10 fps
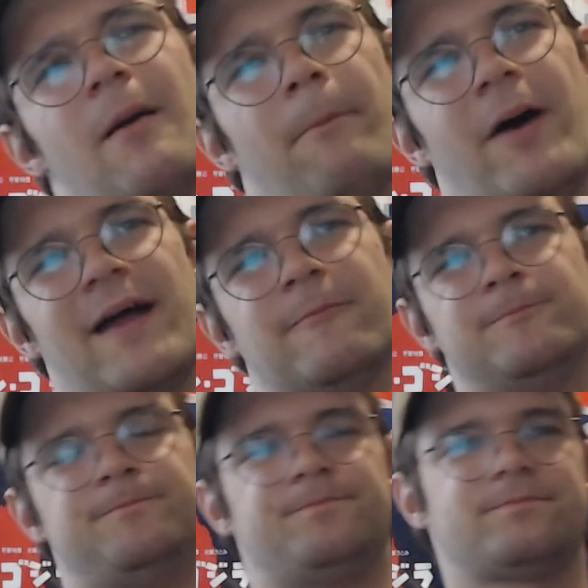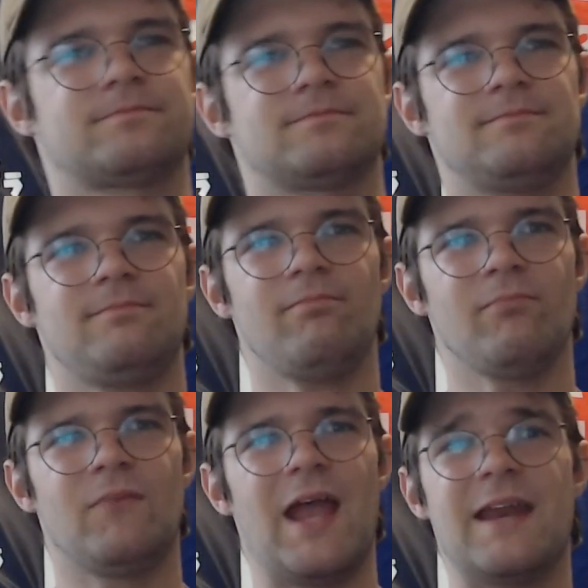But
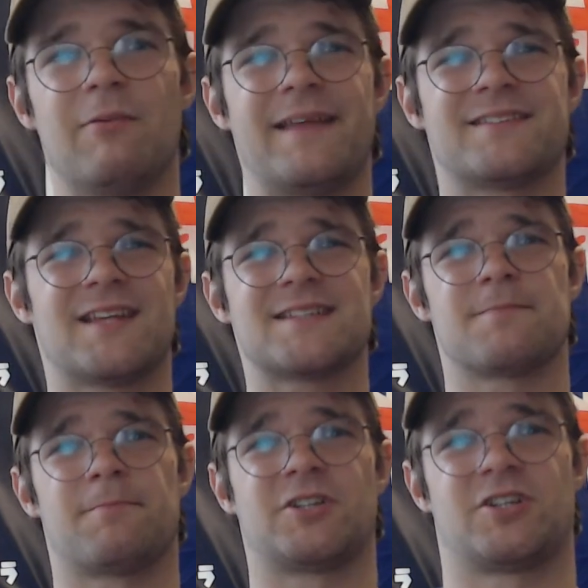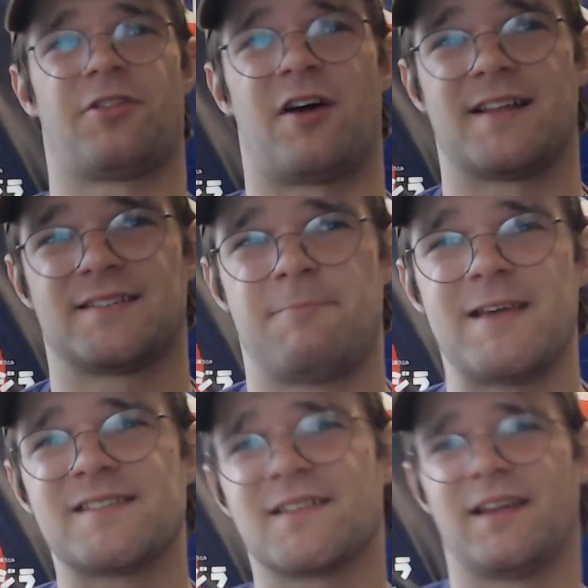anyway, so that's a bunch of thoughts
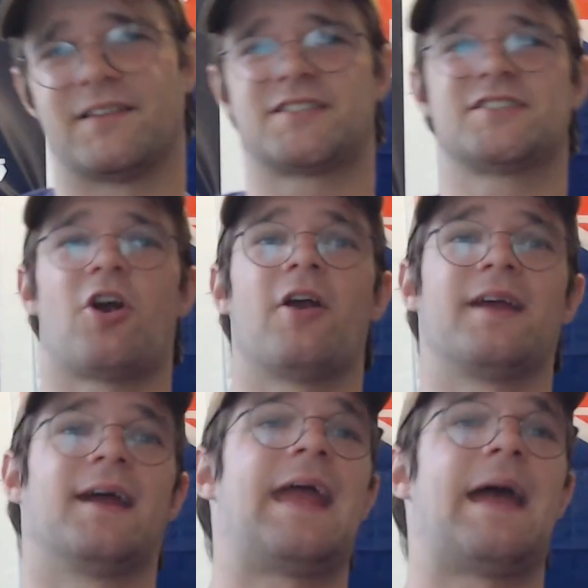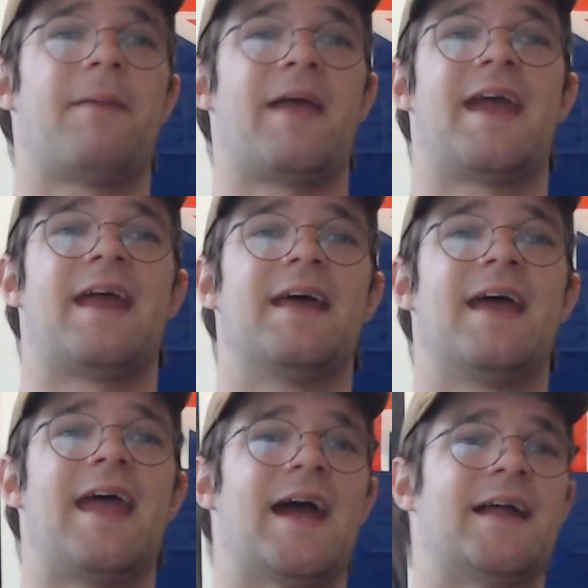basically on starting a campaign
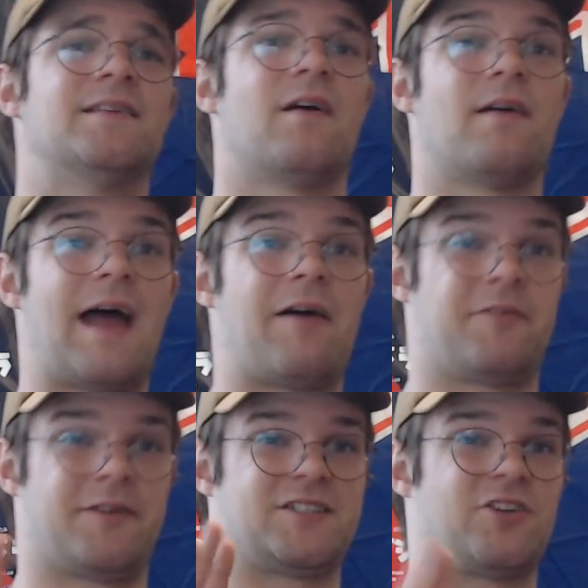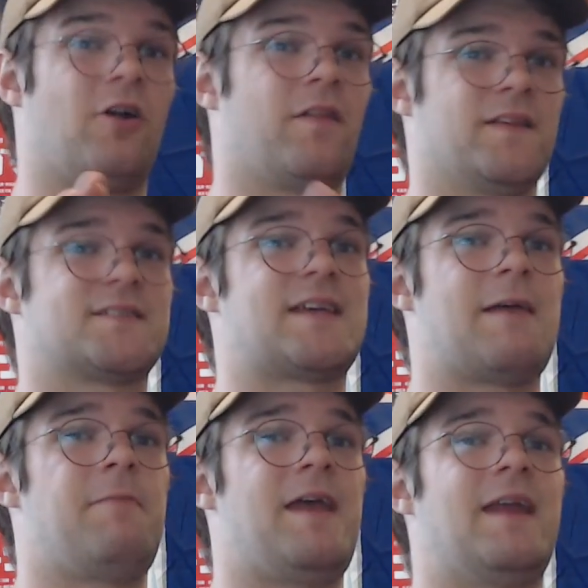and how I started this
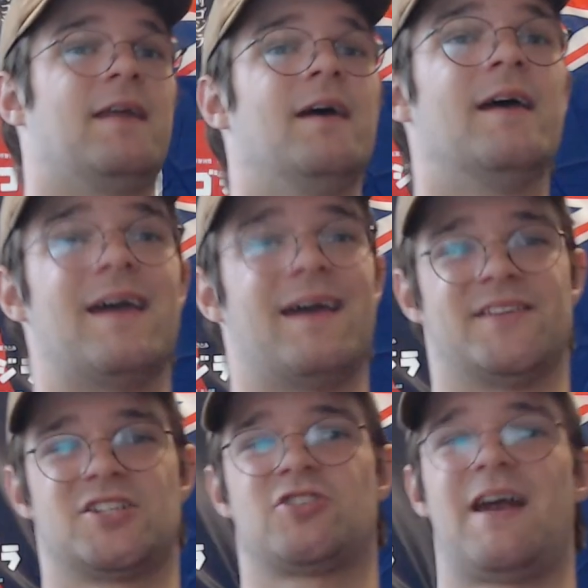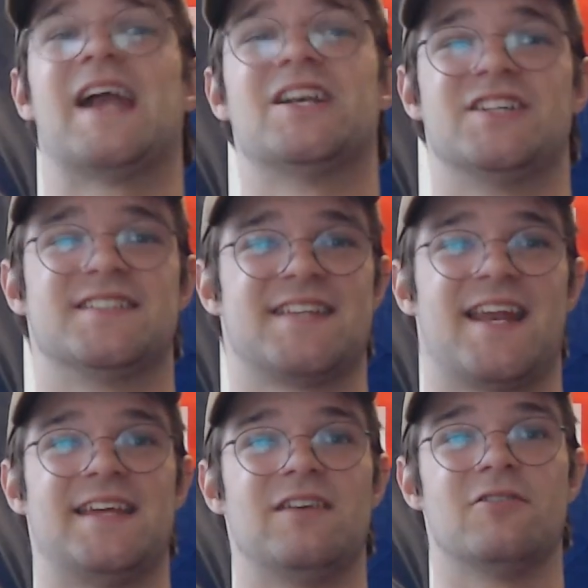campaign and the strategies that
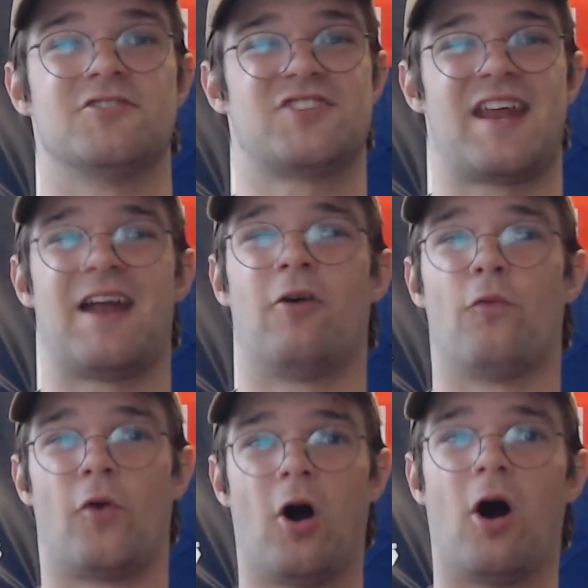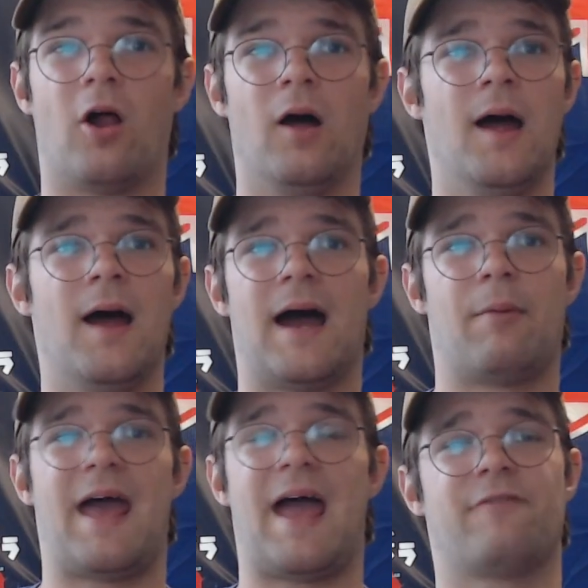I used. And overall, I
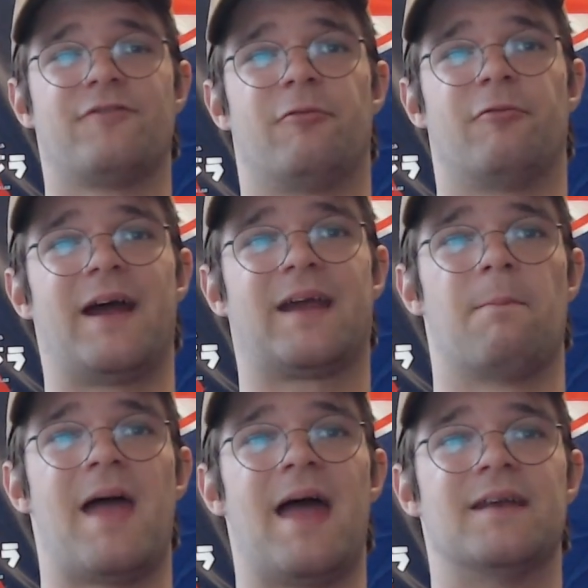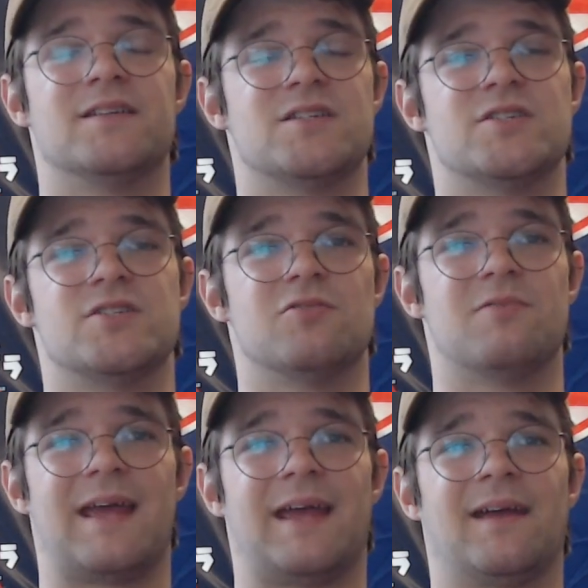would have to recommend
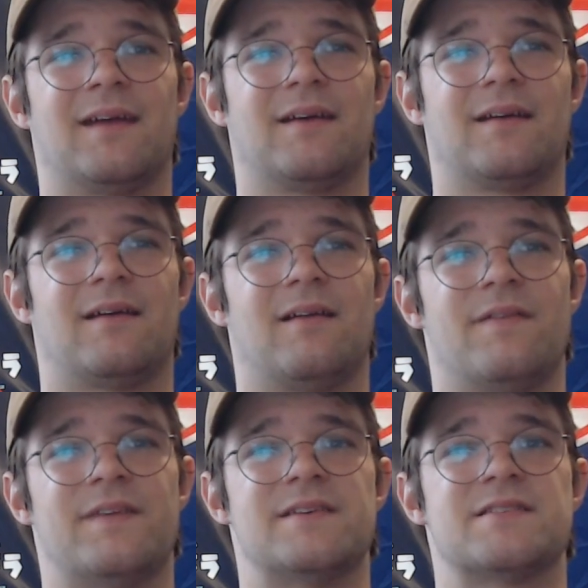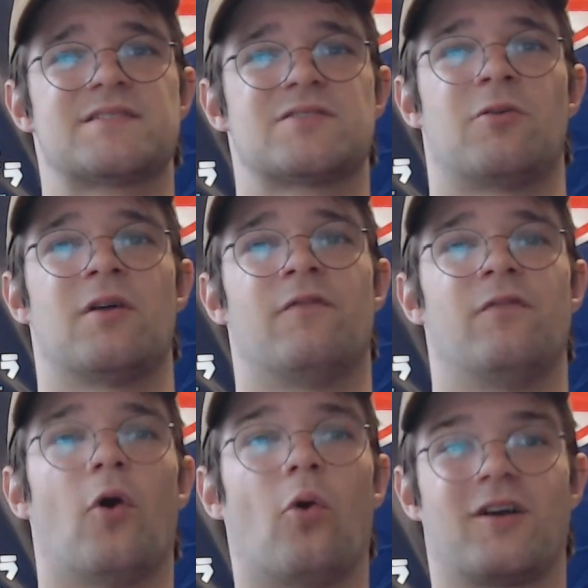doing these sort of
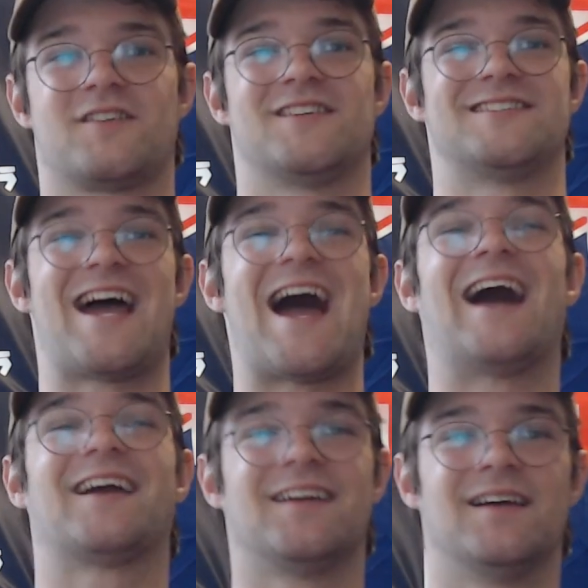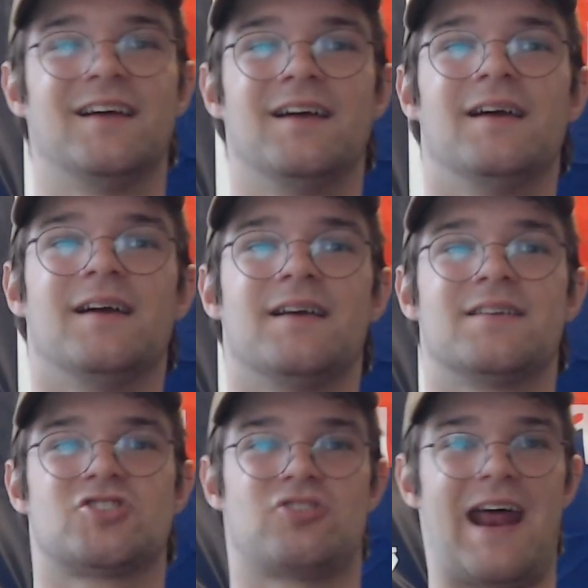the orcs attack
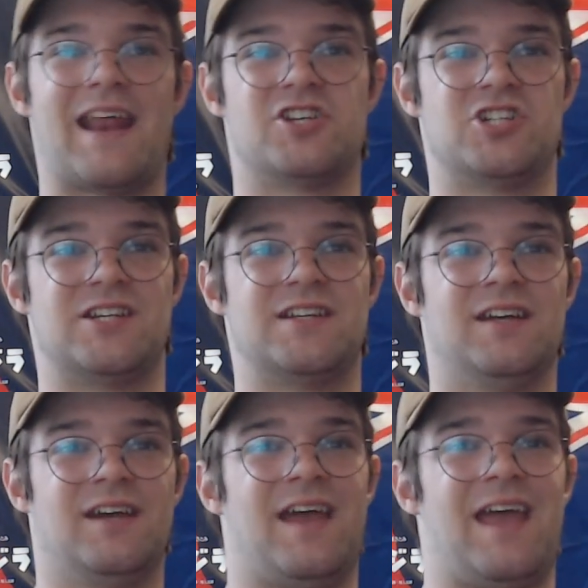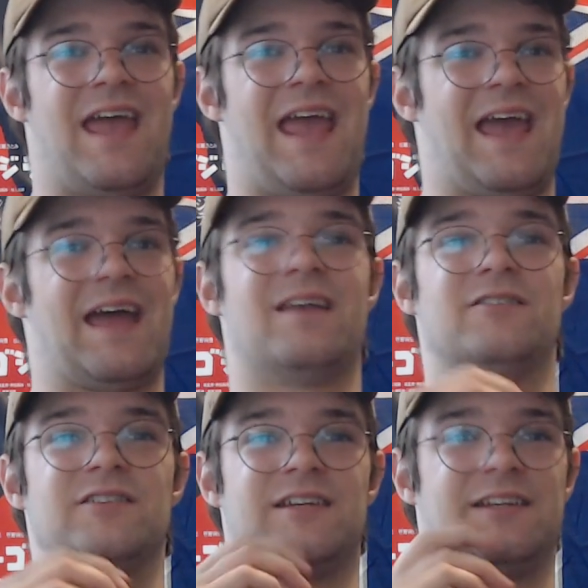strategy
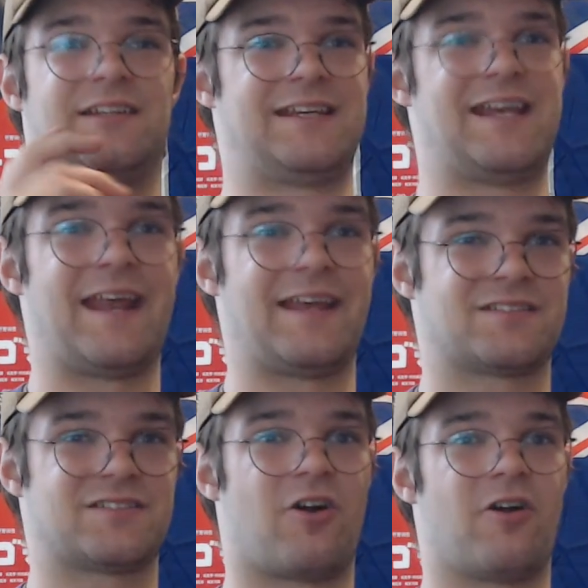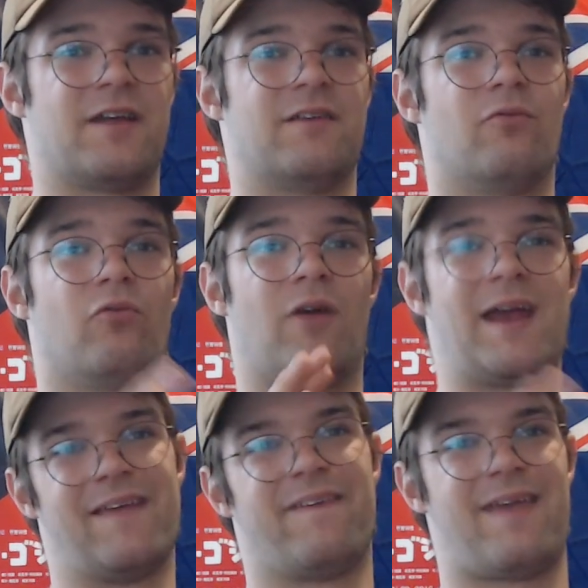and getting started
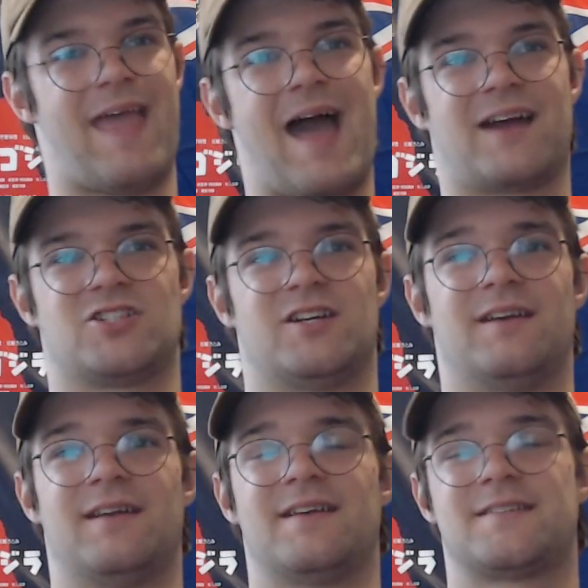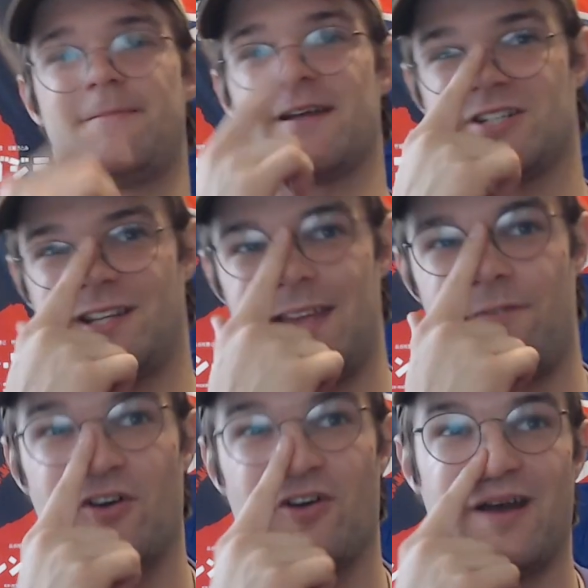right in the action, especially
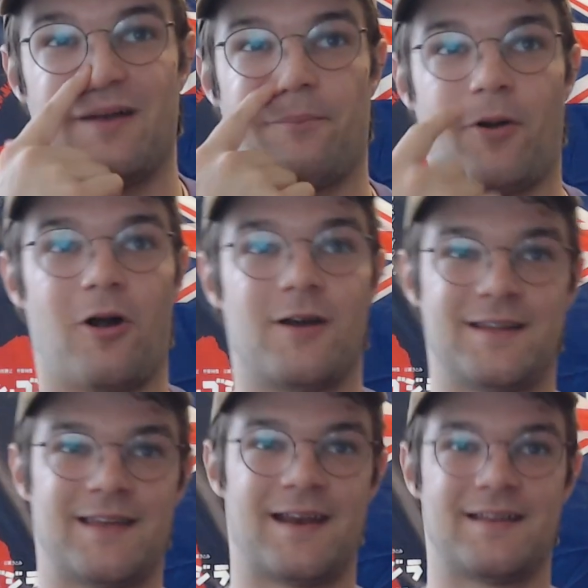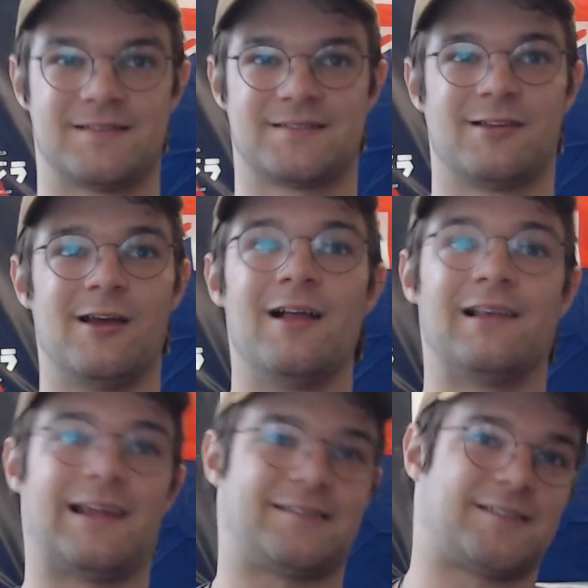if you're in a party that is
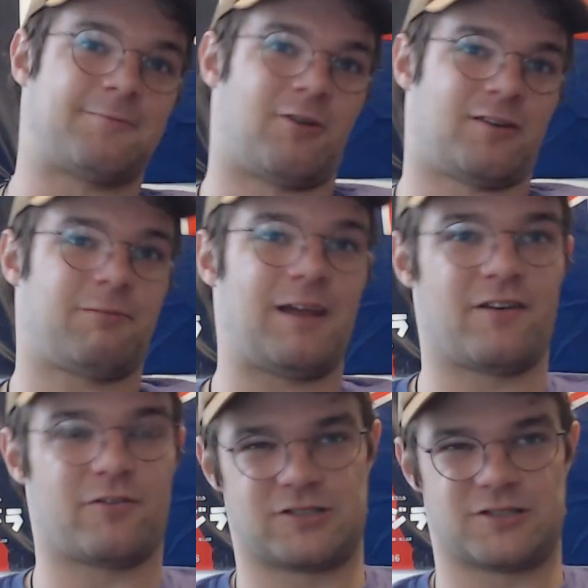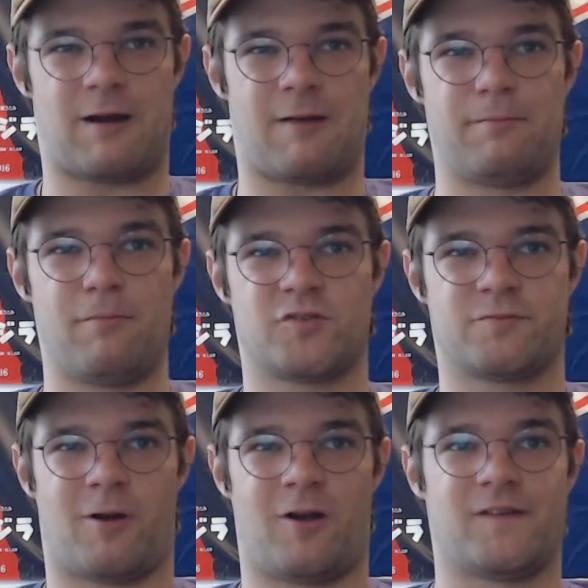less experienced players, which is probably
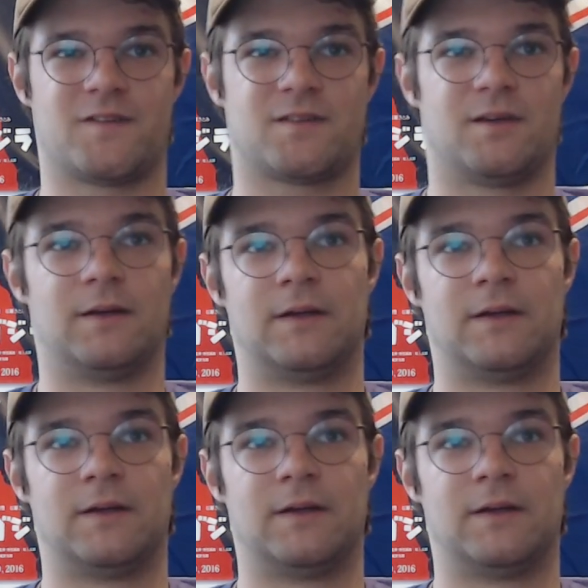most parties.